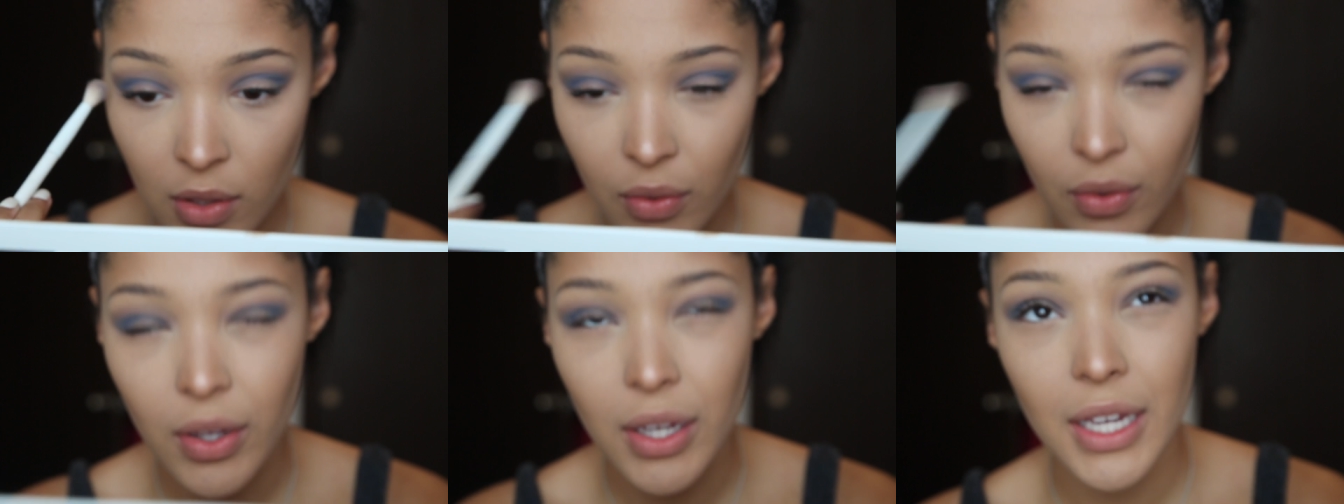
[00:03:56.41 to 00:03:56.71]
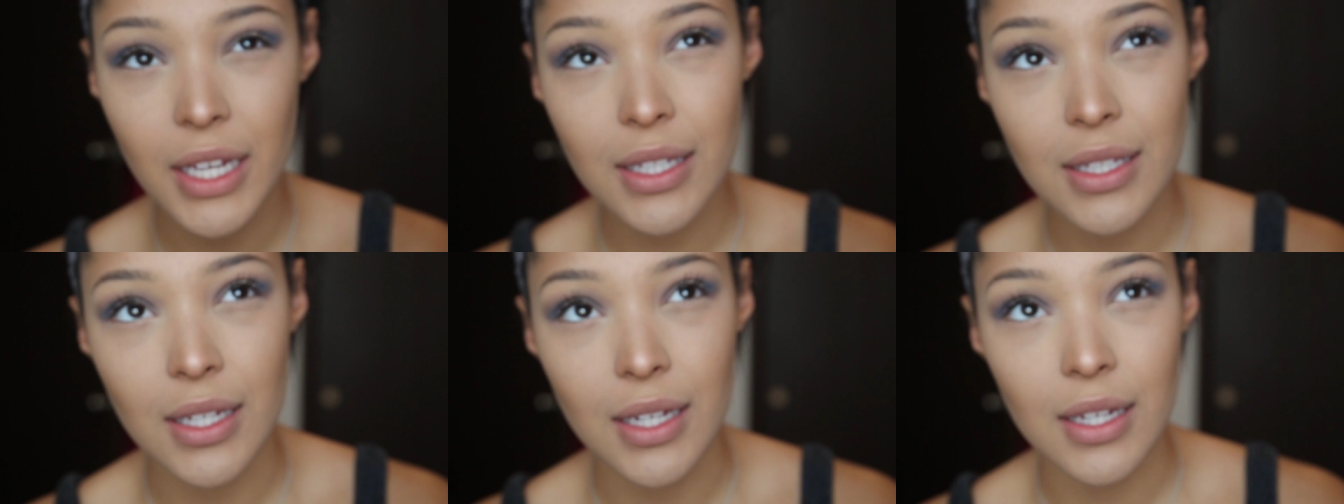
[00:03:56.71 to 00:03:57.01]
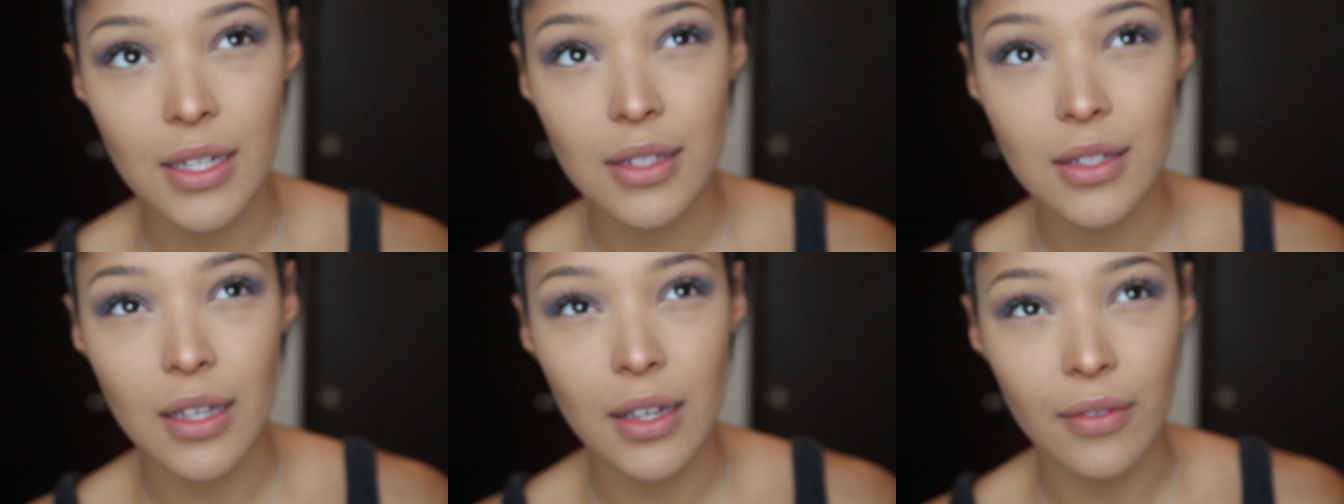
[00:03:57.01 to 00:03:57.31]
well, I guess it
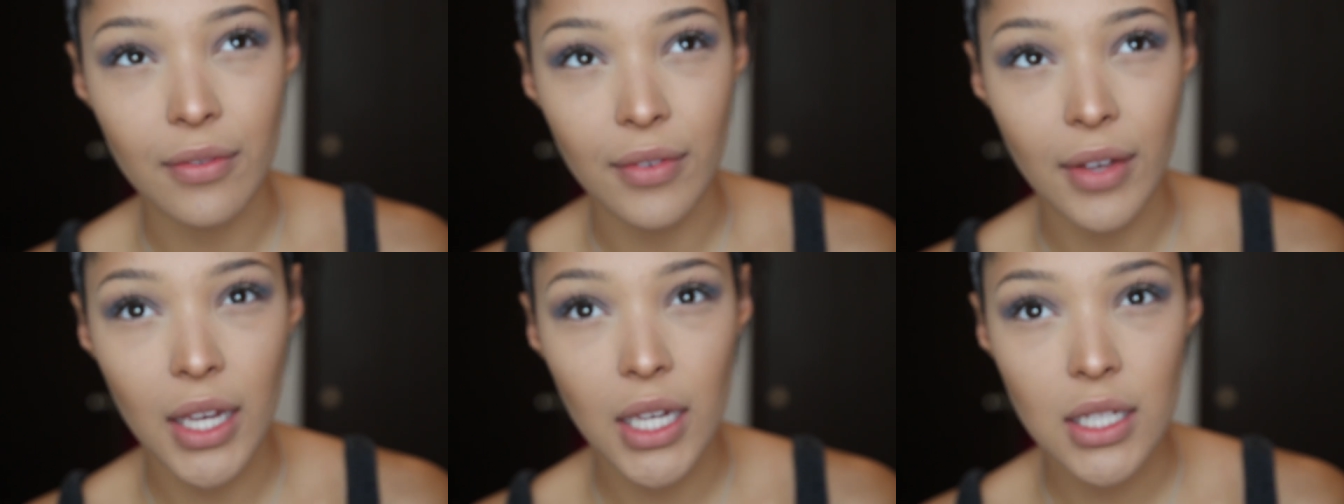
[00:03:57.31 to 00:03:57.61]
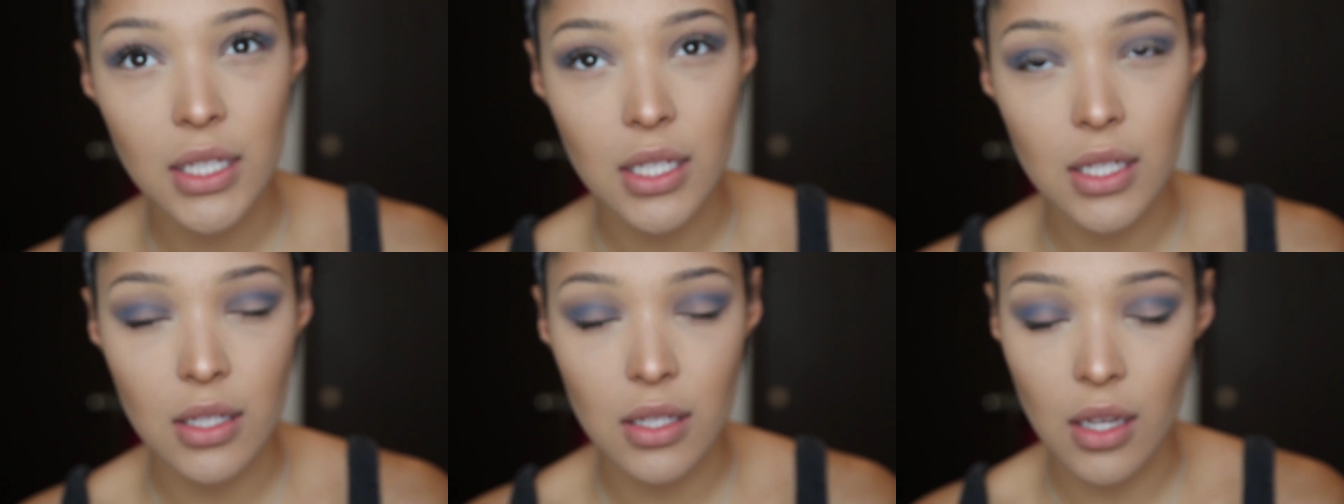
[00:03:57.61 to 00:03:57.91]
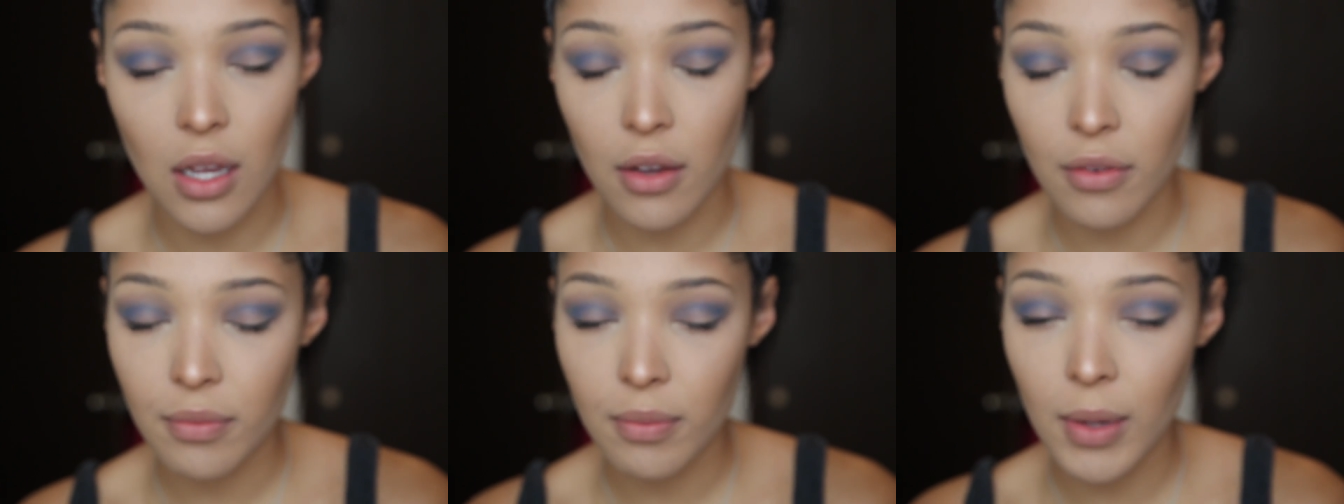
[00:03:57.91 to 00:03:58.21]
is, like veins and
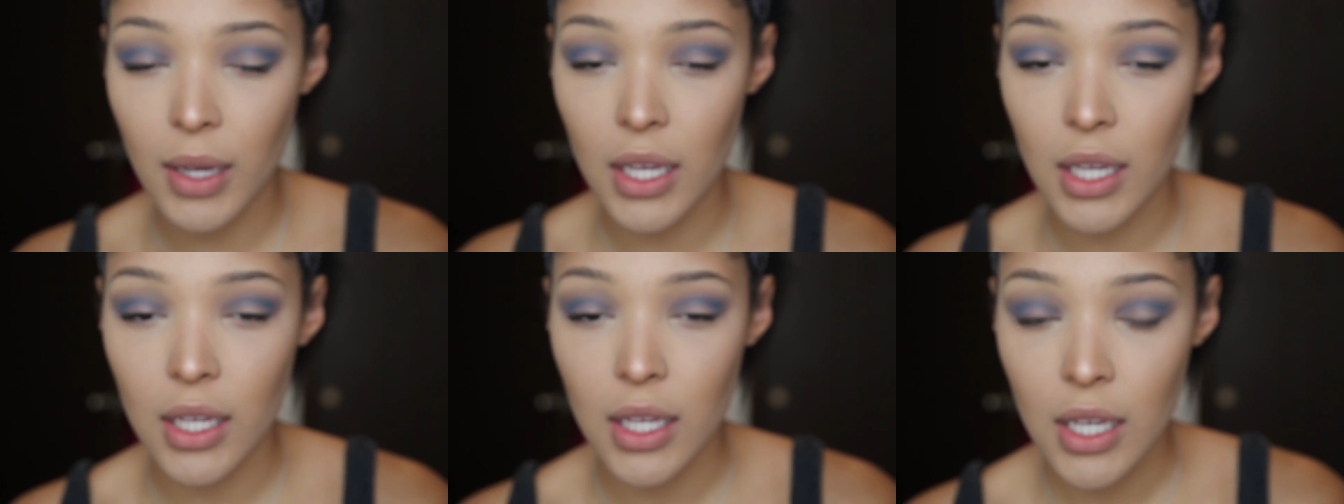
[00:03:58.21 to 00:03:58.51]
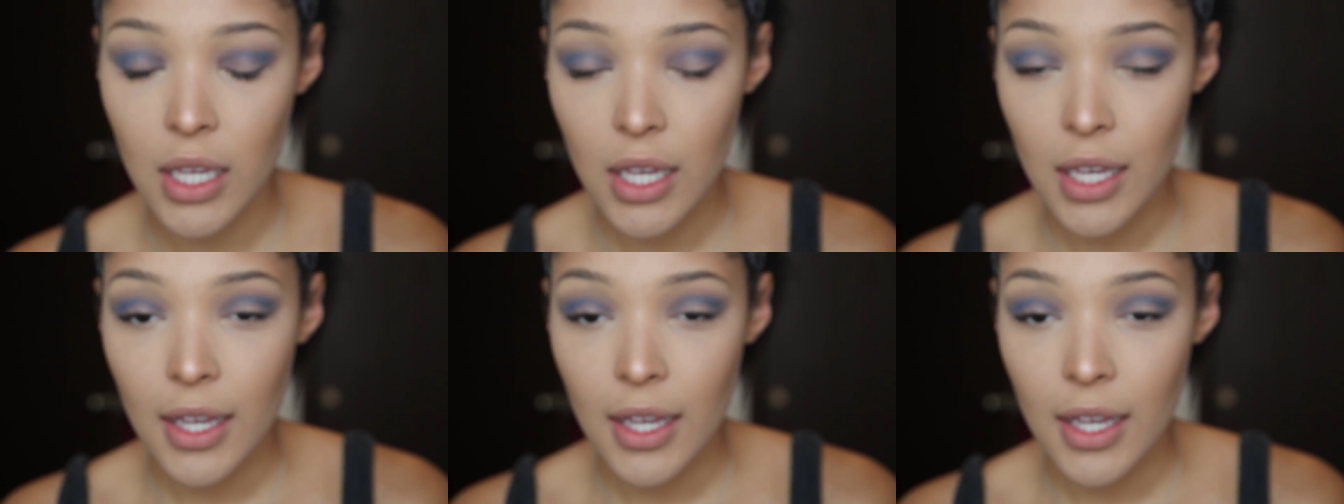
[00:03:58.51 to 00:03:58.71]
stuff, but